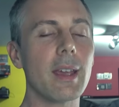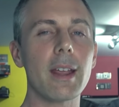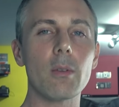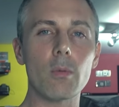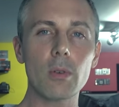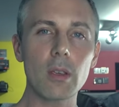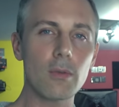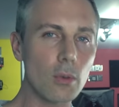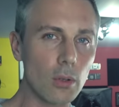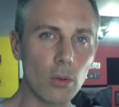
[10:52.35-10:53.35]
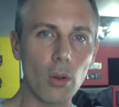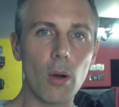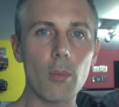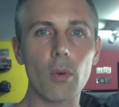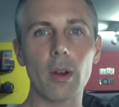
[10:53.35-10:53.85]
and it will give you a
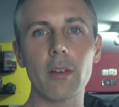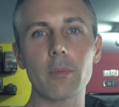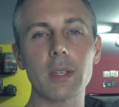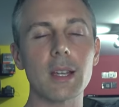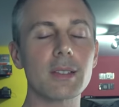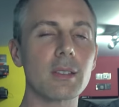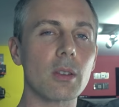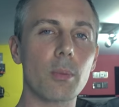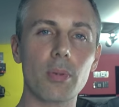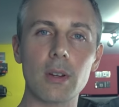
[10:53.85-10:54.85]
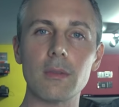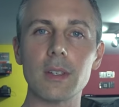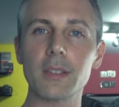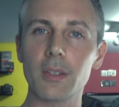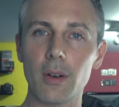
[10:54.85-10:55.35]
lot more FPS than the
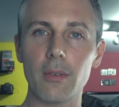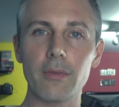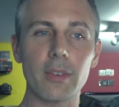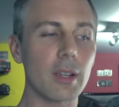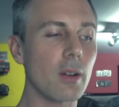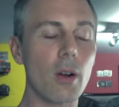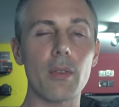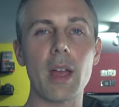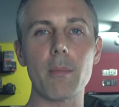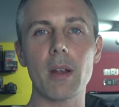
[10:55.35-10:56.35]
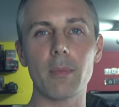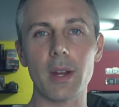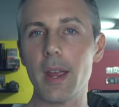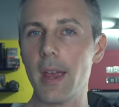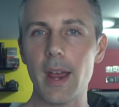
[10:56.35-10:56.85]
previous config on that memory.